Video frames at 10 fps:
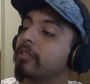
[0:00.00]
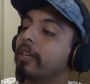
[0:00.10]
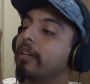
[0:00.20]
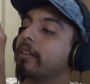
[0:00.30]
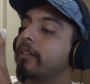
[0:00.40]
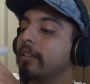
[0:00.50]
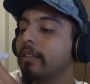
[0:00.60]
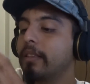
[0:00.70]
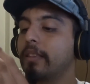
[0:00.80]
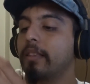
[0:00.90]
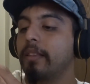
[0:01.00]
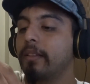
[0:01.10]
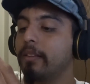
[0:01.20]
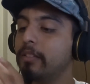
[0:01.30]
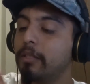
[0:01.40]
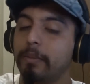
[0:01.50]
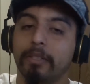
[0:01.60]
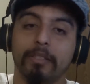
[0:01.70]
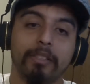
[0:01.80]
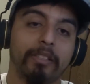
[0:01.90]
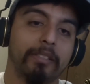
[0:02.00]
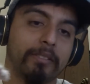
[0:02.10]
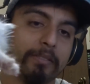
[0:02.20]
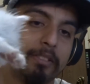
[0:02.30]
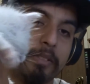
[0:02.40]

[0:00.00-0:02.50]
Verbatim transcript: cat. Anyway, look at her. She's